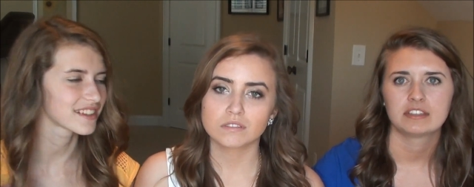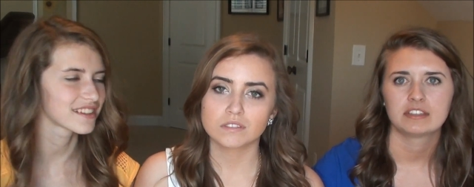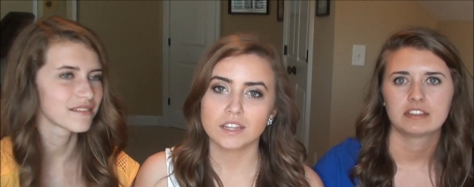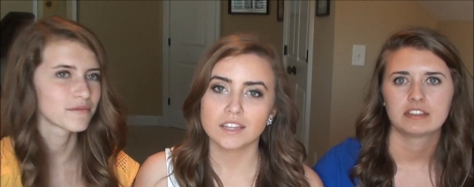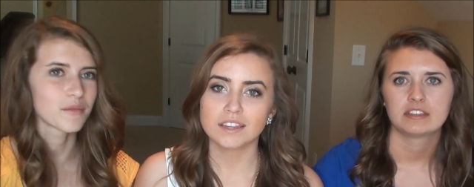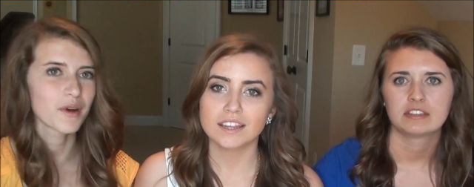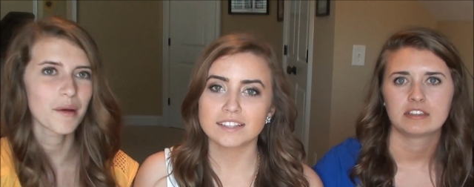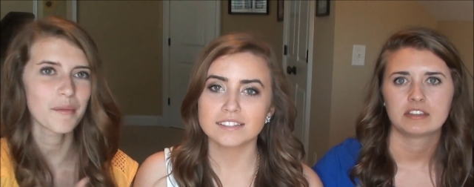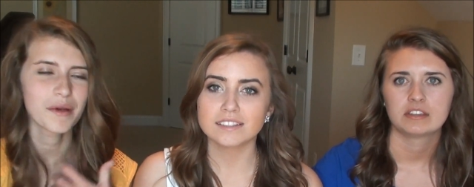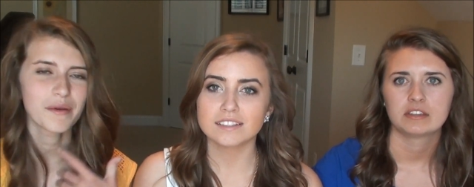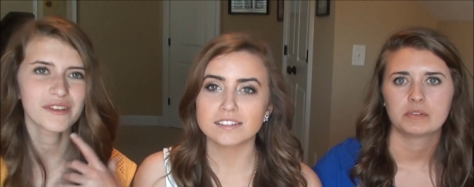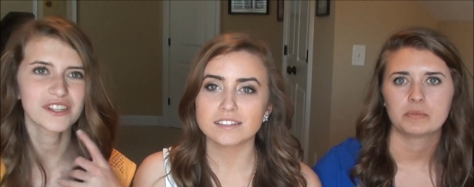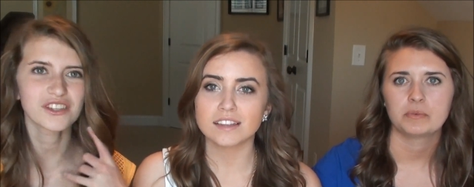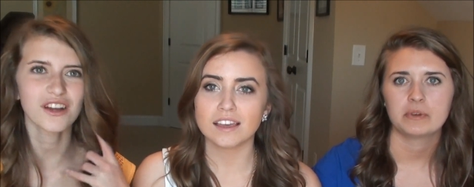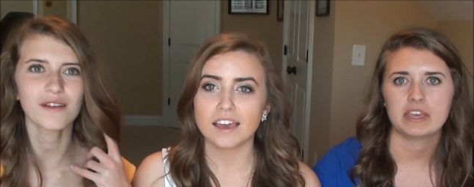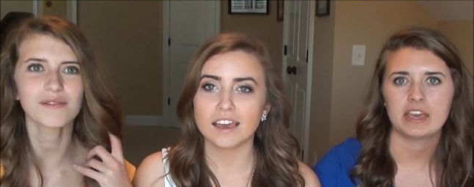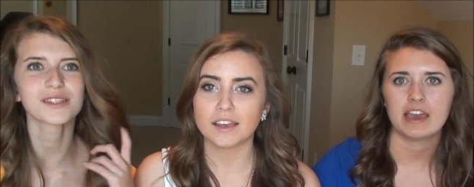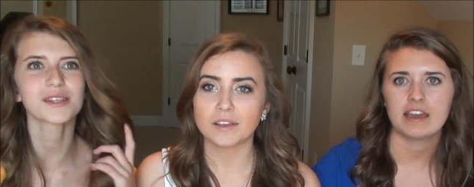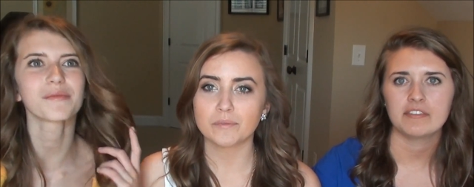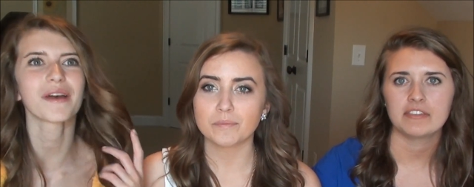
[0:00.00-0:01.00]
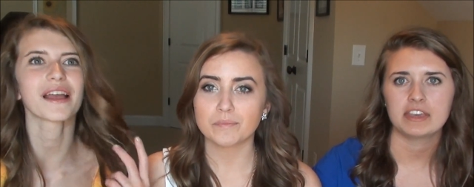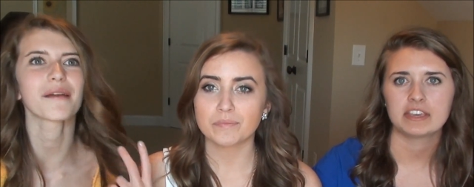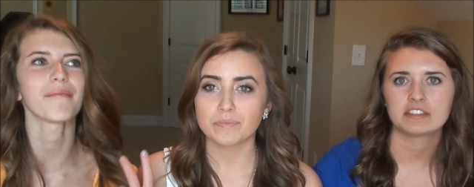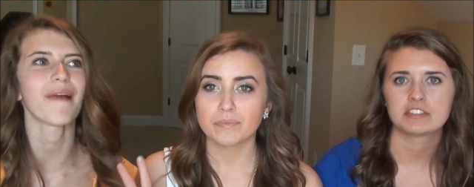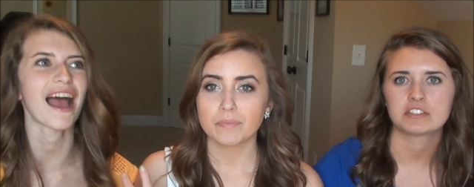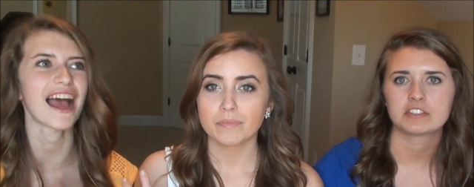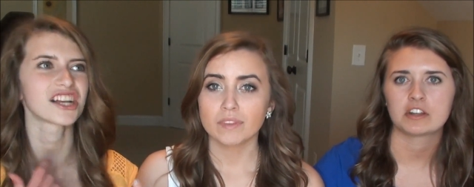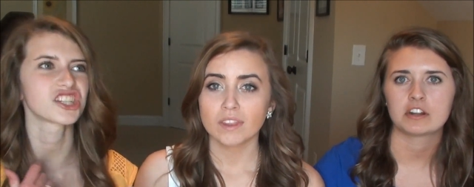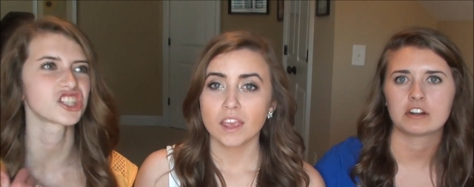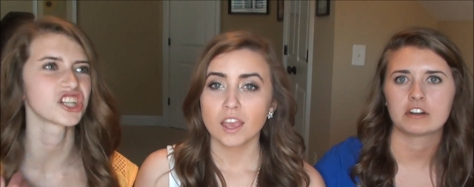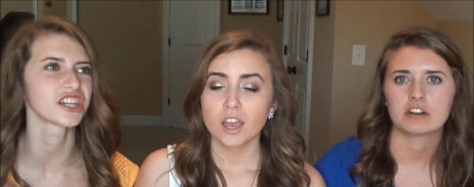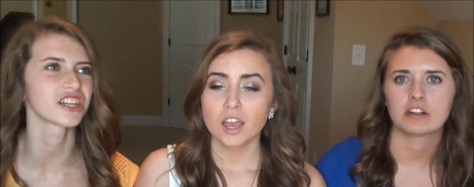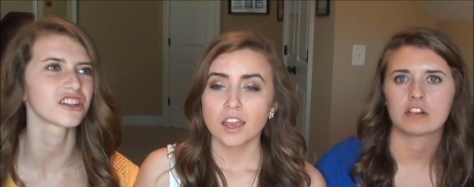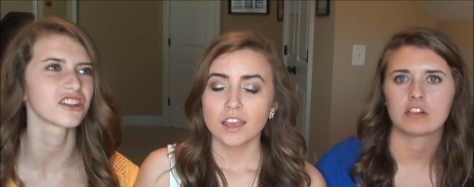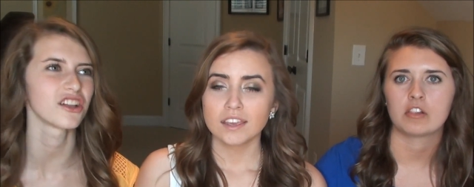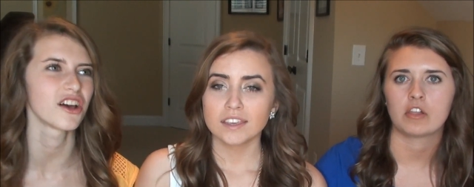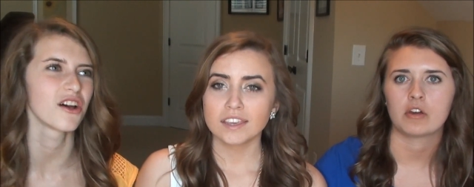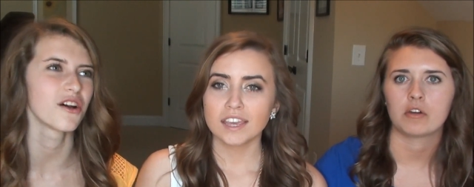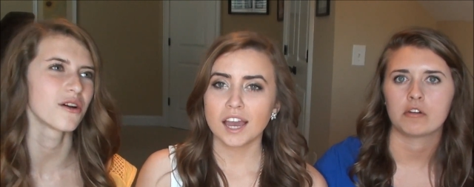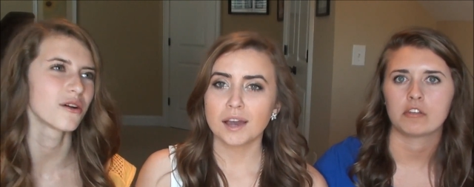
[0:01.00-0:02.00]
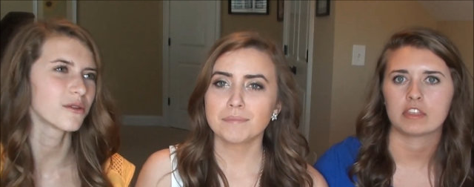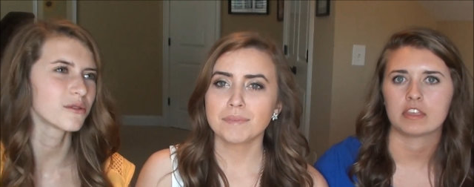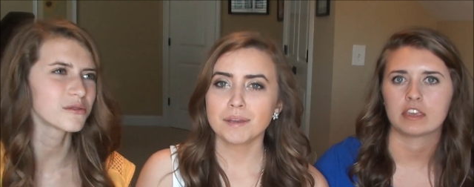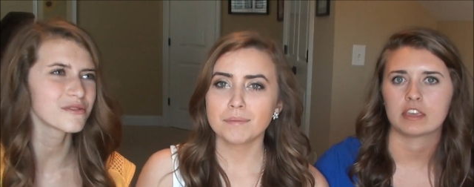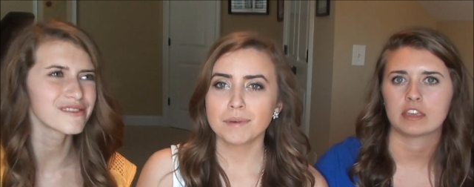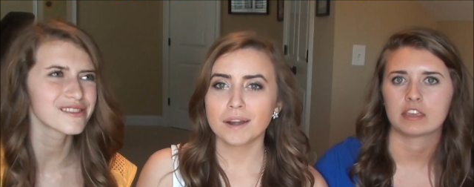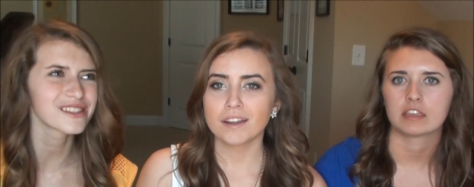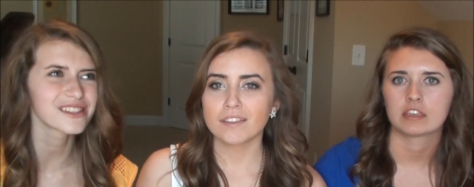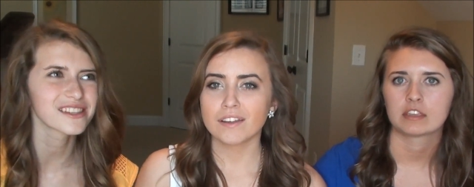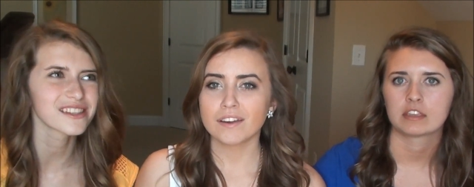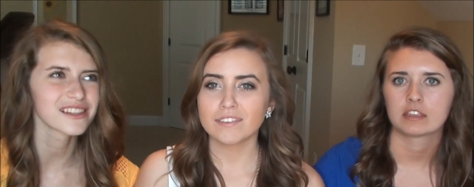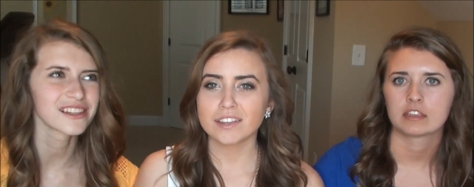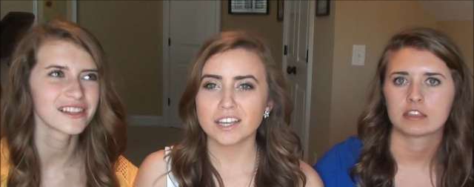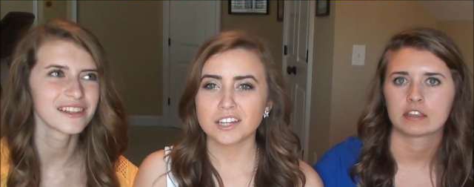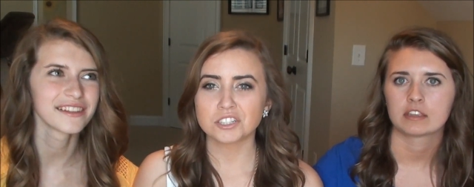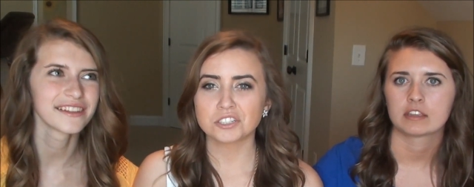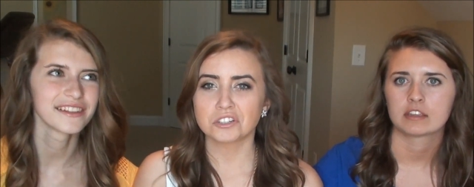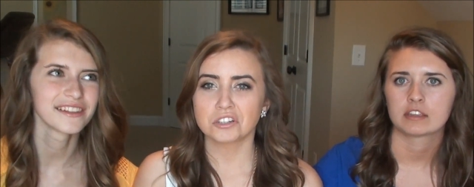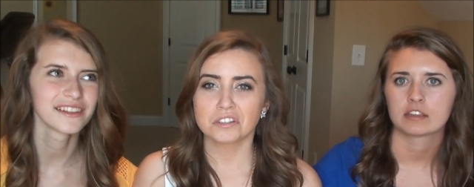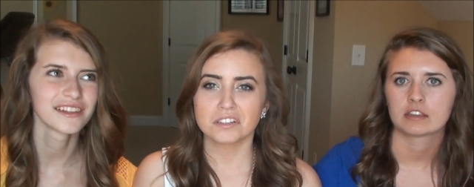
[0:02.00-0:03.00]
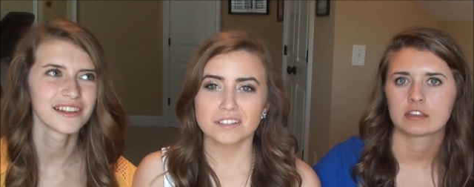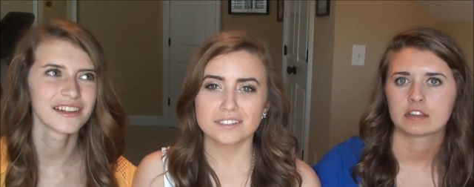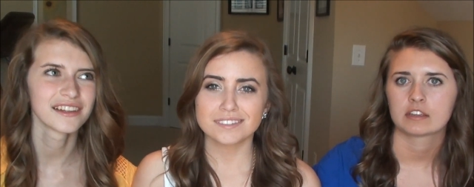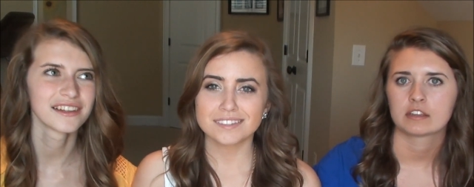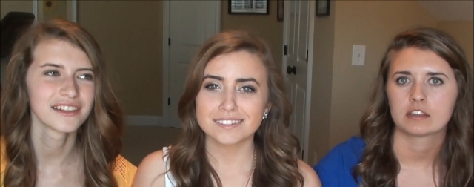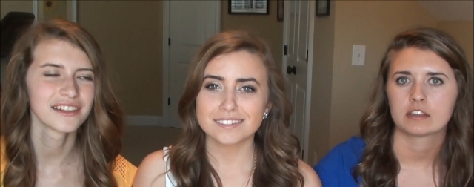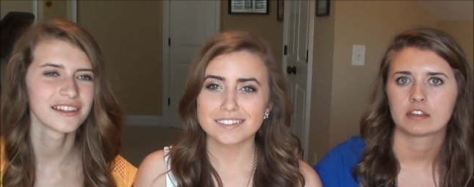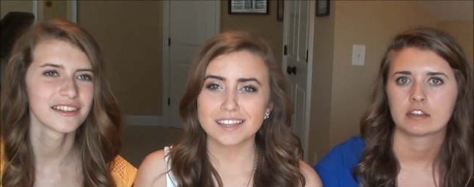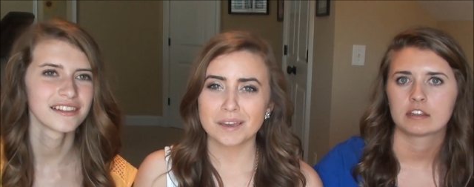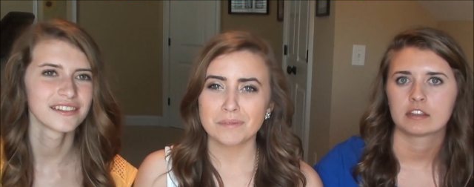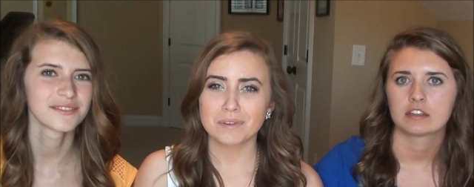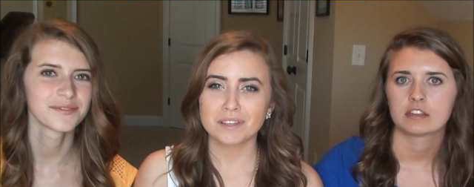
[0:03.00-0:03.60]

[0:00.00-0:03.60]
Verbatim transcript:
Speaker 1: Unless I mean, it's we like, have, like matching certain, clothes. Yeah, me and Meredith have like a shirt that's the same.